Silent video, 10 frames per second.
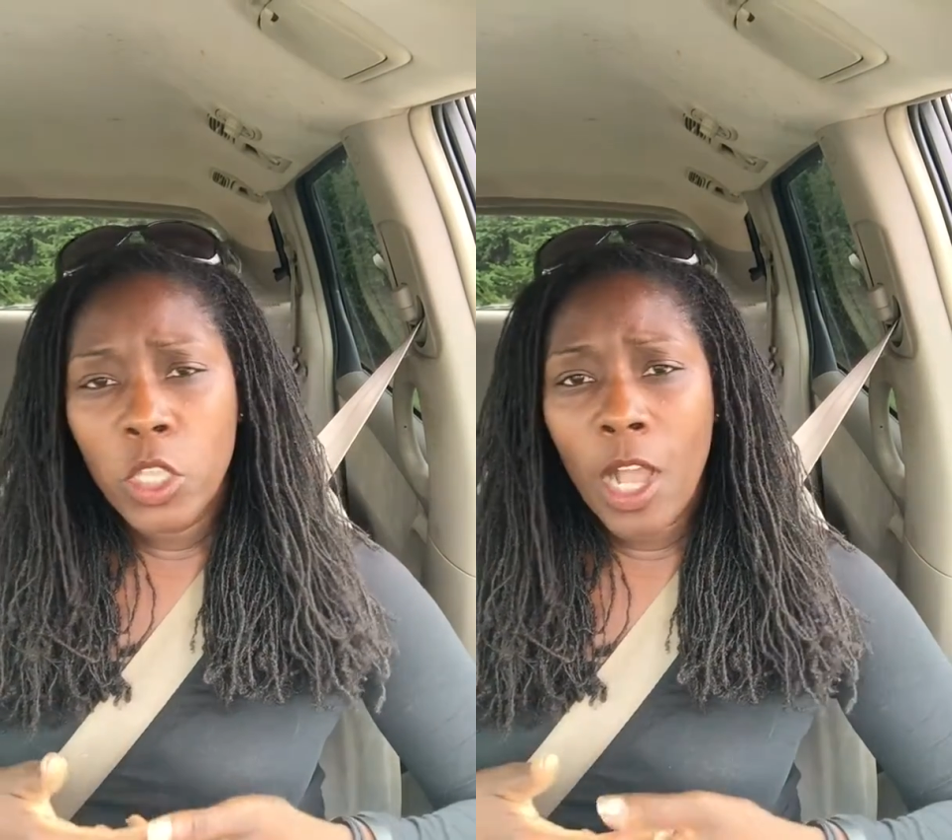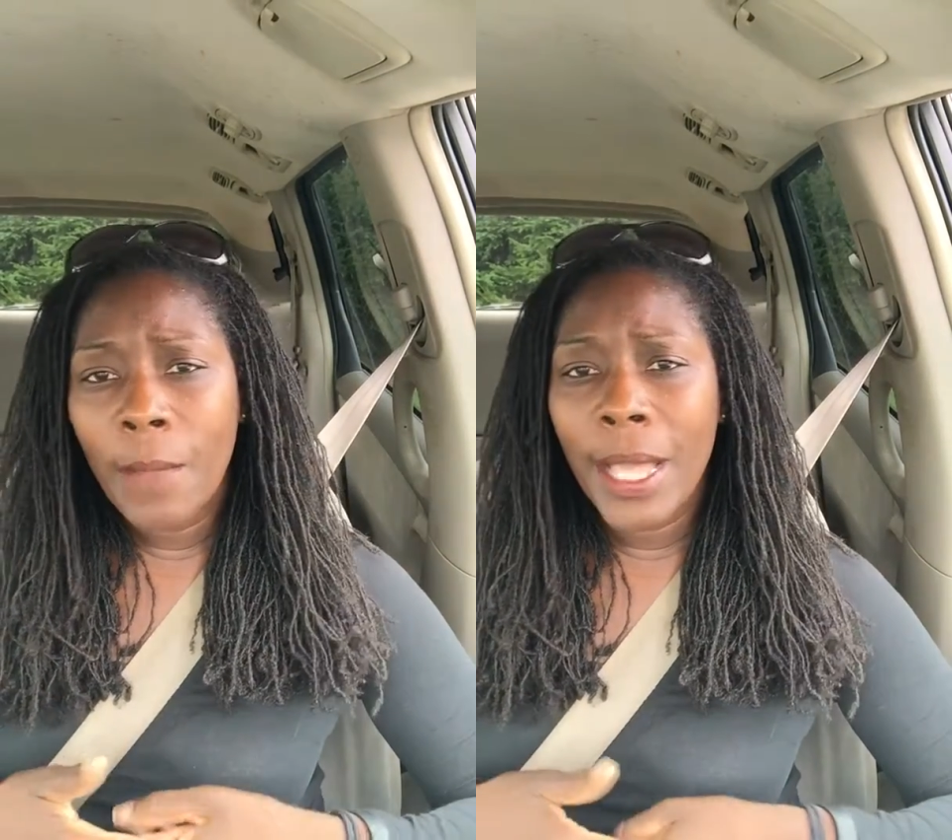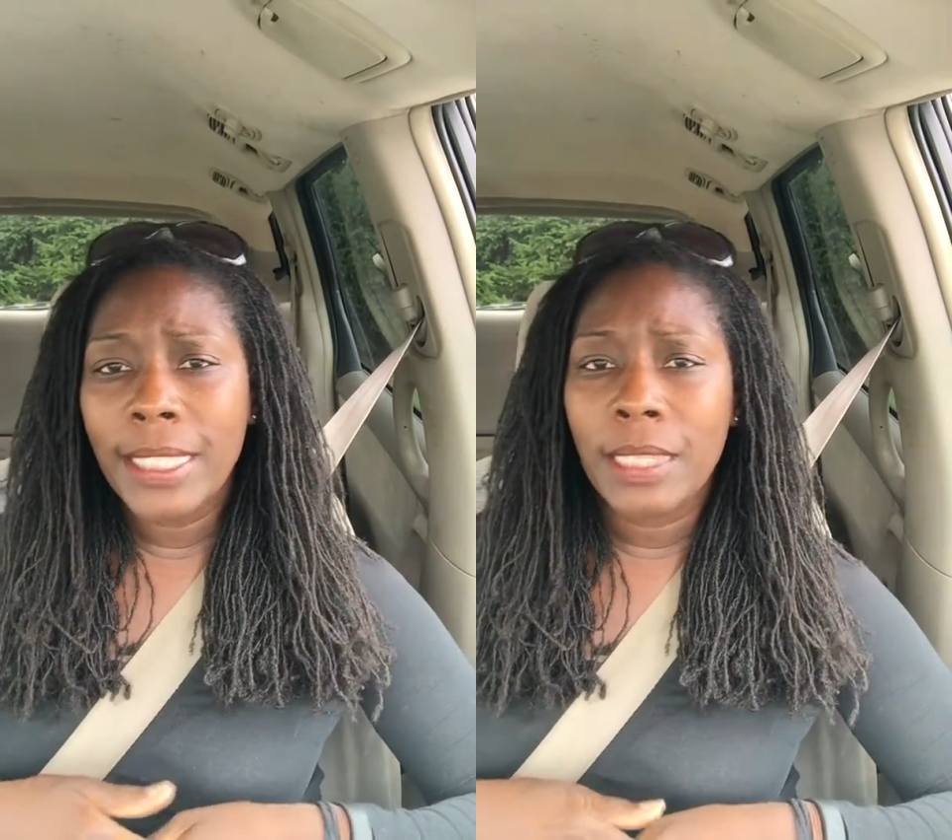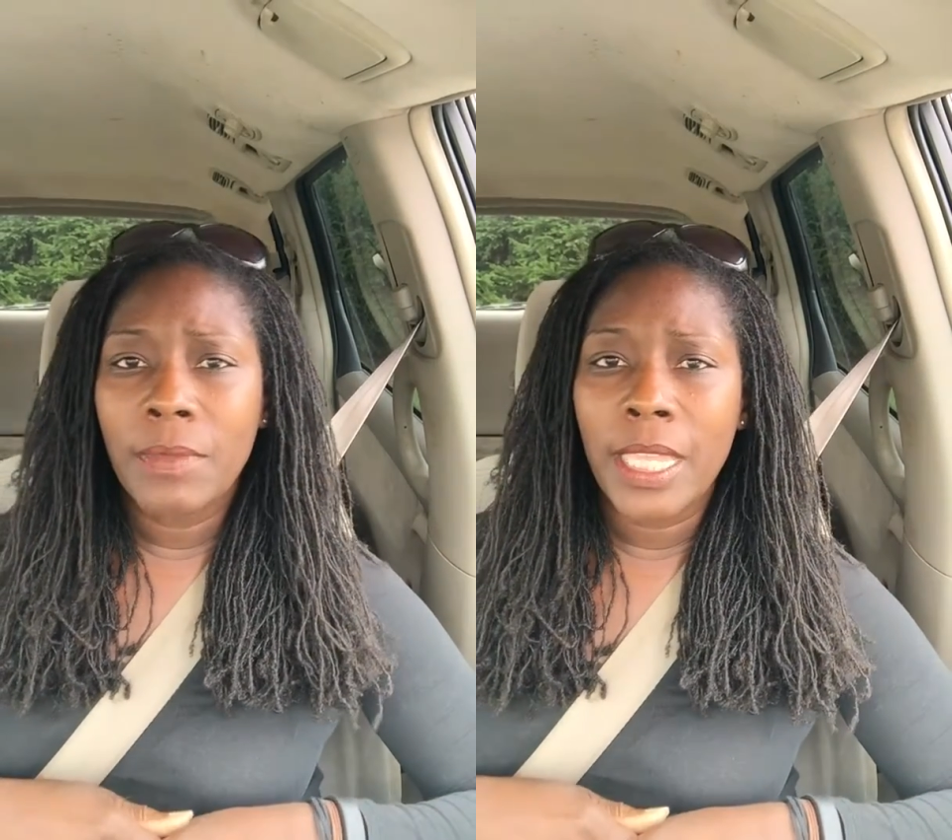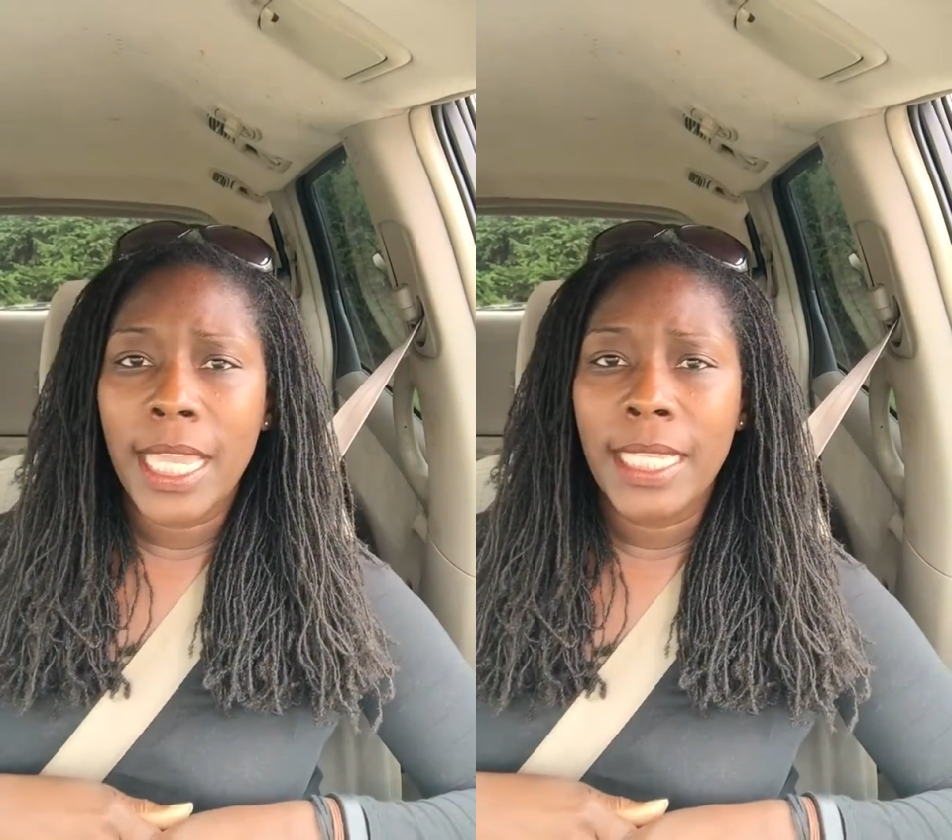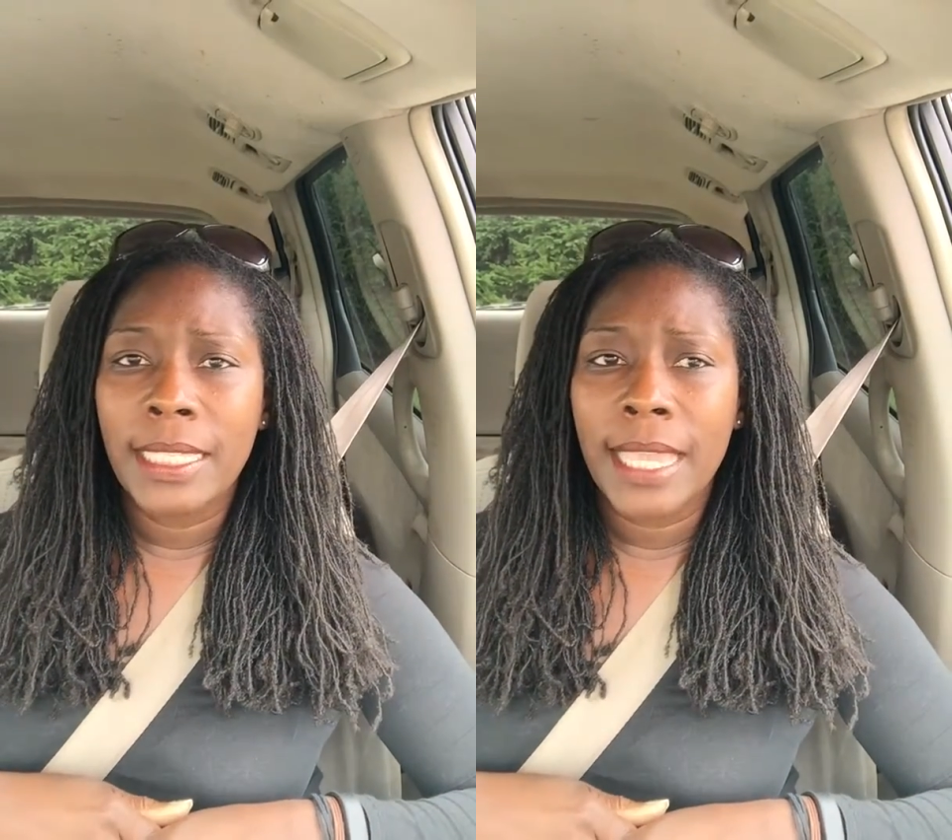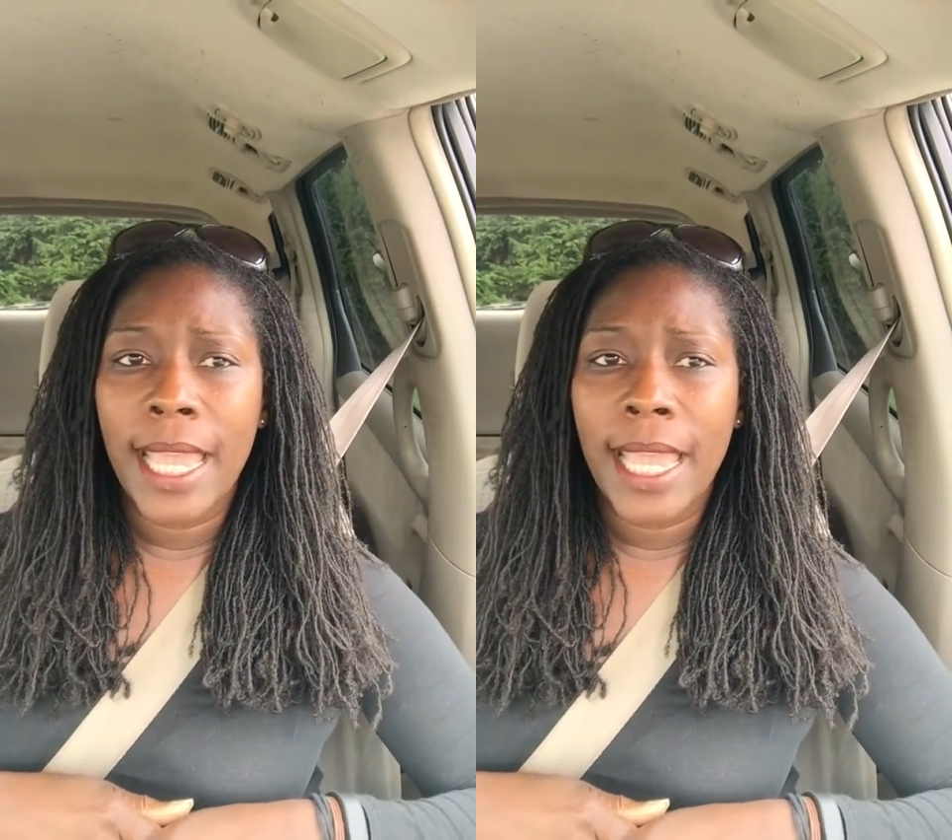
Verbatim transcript: talk about some things